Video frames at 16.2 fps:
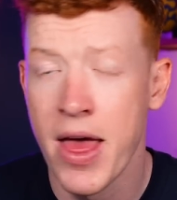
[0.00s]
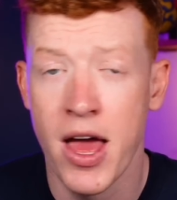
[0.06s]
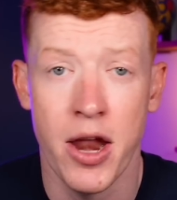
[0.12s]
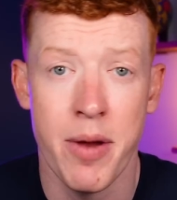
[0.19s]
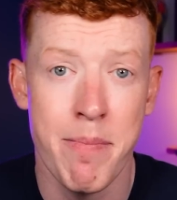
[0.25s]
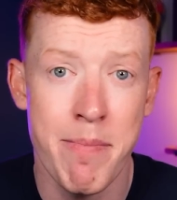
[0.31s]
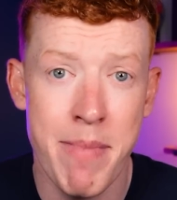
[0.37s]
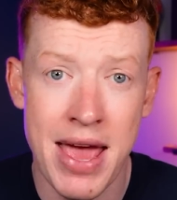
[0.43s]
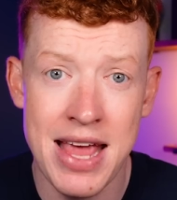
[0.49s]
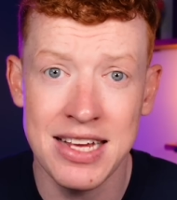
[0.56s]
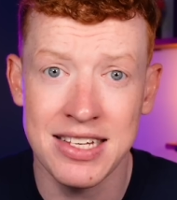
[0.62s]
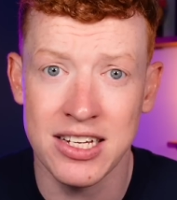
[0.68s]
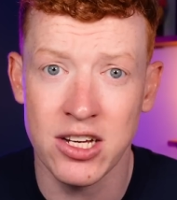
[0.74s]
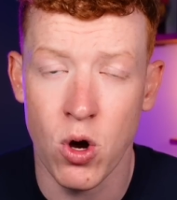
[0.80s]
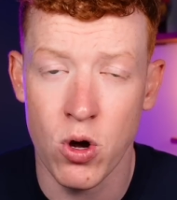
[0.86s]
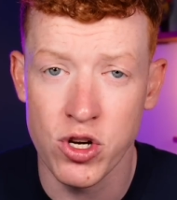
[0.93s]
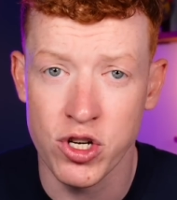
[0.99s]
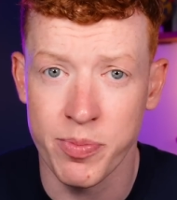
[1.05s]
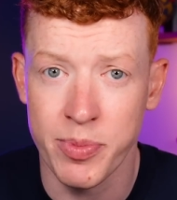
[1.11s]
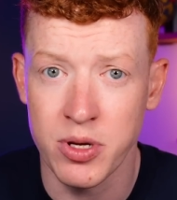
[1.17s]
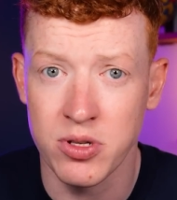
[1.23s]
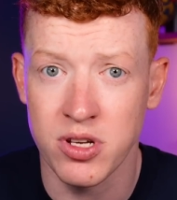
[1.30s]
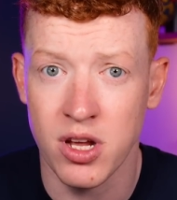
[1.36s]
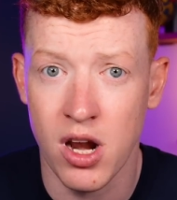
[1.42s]
an amazing
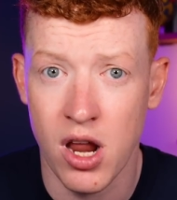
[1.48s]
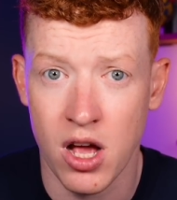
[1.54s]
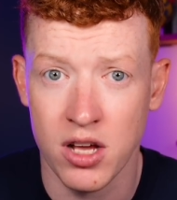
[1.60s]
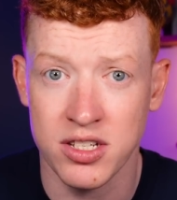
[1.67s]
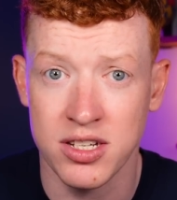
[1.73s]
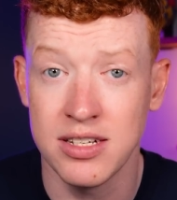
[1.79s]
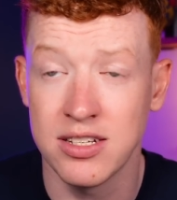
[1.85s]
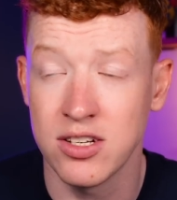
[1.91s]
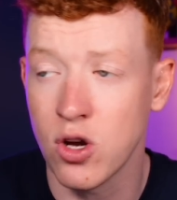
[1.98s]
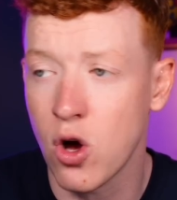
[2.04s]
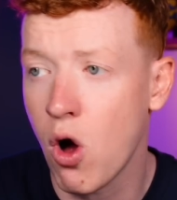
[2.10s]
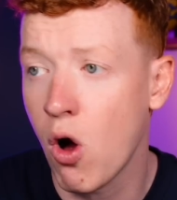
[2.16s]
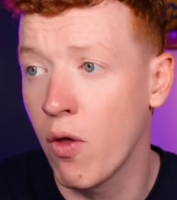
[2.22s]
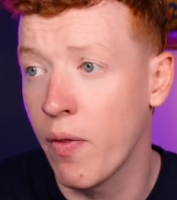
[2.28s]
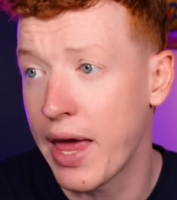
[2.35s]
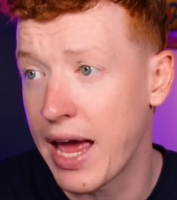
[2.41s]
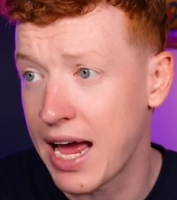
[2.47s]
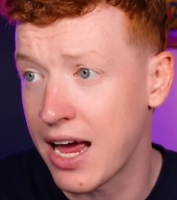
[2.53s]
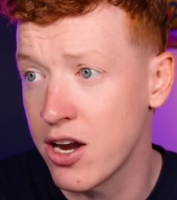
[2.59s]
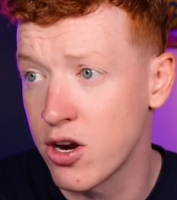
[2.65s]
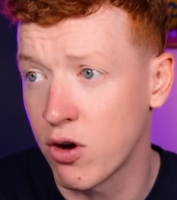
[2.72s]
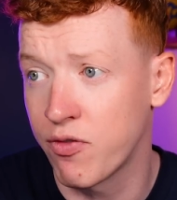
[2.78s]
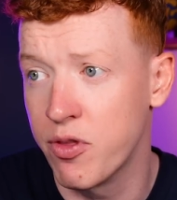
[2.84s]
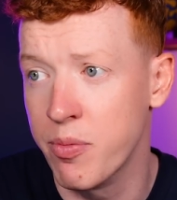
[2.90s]
contributor last season on
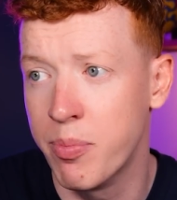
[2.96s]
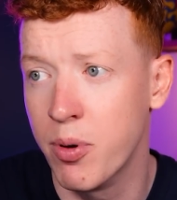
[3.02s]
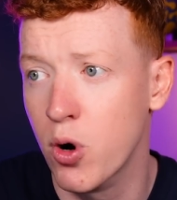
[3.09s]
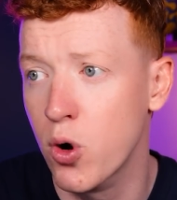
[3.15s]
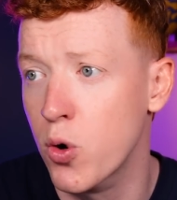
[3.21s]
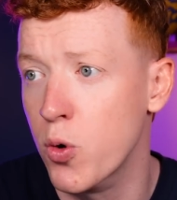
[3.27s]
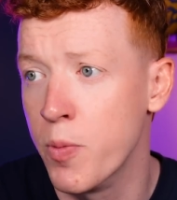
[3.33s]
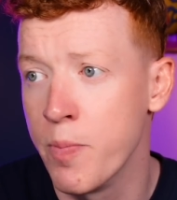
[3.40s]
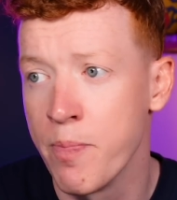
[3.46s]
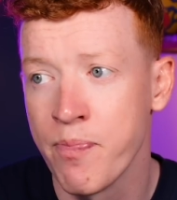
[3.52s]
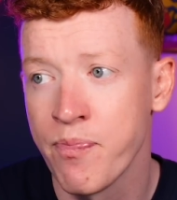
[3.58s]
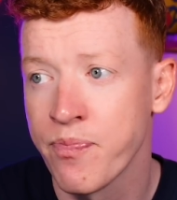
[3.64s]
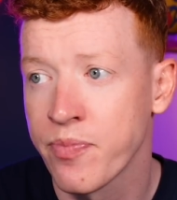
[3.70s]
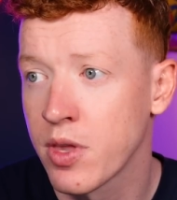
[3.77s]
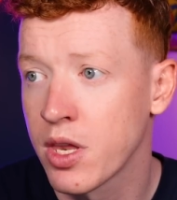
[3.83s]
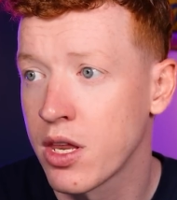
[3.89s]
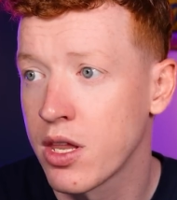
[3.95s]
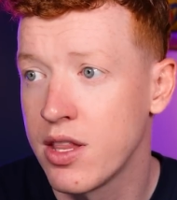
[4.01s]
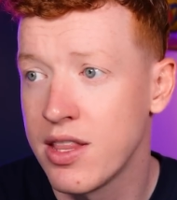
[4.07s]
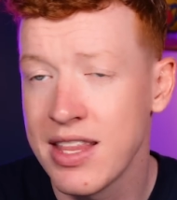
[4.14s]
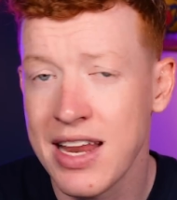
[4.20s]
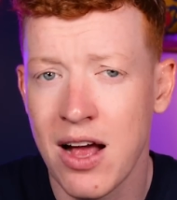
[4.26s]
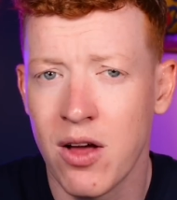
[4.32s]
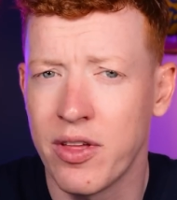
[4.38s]
and off the ball.
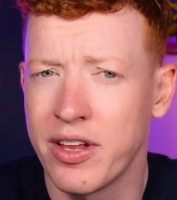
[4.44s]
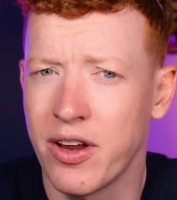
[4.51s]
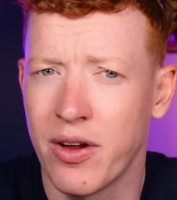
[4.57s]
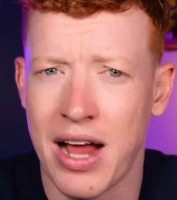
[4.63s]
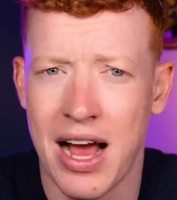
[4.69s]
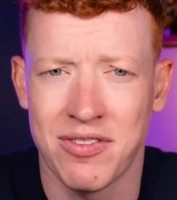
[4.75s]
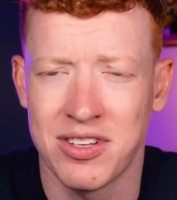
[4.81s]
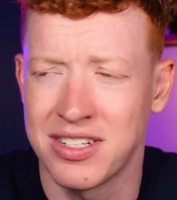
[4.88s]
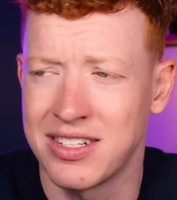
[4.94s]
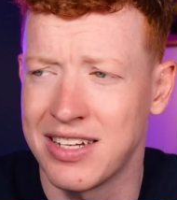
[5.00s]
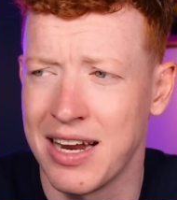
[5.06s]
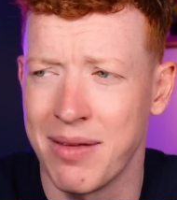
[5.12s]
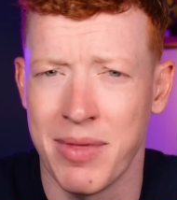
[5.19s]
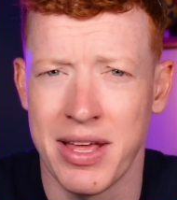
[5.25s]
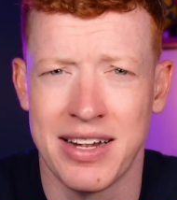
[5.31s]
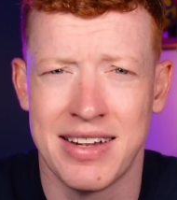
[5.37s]
Now they don't have to sell him, they